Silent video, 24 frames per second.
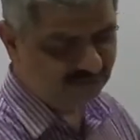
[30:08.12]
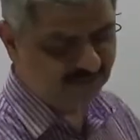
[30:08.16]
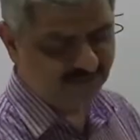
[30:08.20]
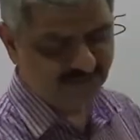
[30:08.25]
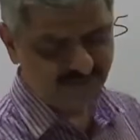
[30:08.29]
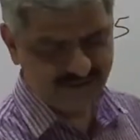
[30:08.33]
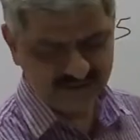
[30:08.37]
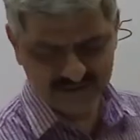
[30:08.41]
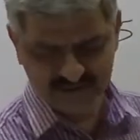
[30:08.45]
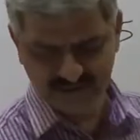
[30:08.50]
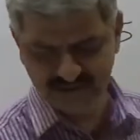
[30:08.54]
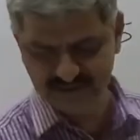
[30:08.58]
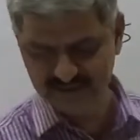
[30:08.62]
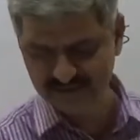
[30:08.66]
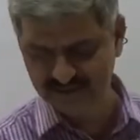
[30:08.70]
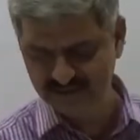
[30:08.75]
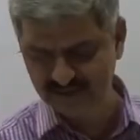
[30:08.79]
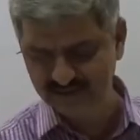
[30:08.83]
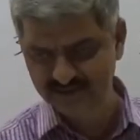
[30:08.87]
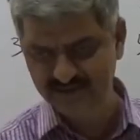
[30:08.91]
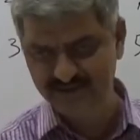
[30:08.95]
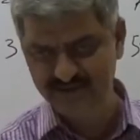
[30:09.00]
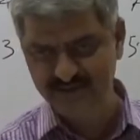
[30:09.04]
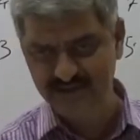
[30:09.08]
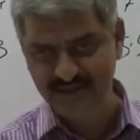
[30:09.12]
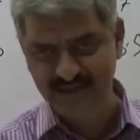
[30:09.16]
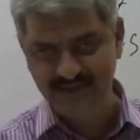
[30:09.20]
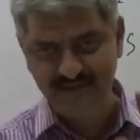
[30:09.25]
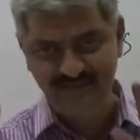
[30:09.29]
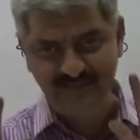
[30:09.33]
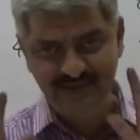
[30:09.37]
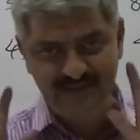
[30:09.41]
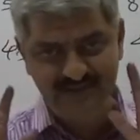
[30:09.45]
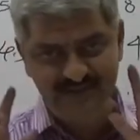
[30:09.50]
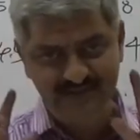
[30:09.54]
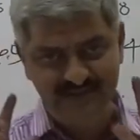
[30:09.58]
this is just a
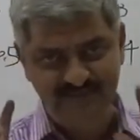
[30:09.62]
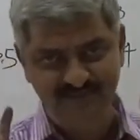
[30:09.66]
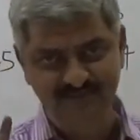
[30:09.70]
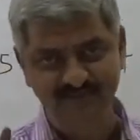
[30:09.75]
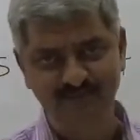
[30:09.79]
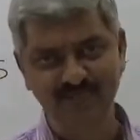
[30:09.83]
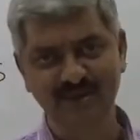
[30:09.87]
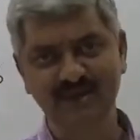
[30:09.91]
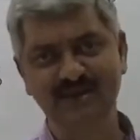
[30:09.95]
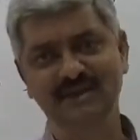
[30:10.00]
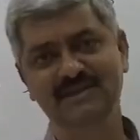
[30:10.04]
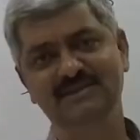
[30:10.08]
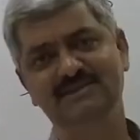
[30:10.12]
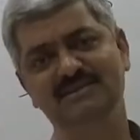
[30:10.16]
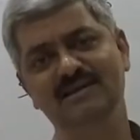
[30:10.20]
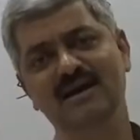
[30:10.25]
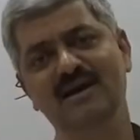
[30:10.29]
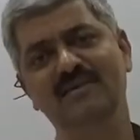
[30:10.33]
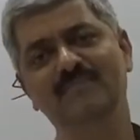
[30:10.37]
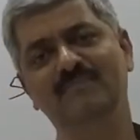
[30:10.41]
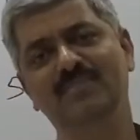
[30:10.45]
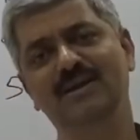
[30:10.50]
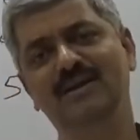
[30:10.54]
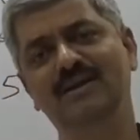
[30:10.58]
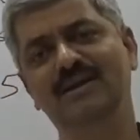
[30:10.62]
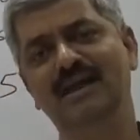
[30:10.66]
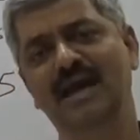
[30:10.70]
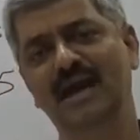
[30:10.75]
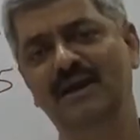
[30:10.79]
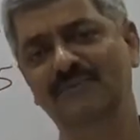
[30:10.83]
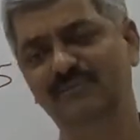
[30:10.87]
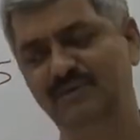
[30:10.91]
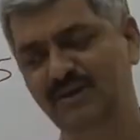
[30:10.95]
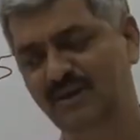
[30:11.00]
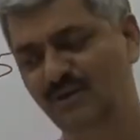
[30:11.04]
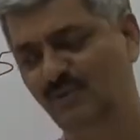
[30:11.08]
very simple example I
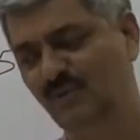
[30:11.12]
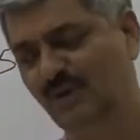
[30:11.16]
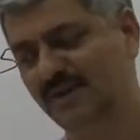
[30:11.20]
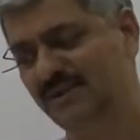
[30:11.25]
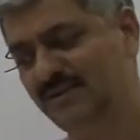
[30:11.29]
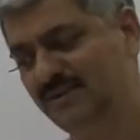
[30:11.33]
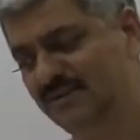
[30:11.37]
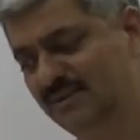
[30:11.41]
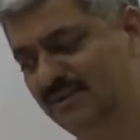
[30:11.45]
have given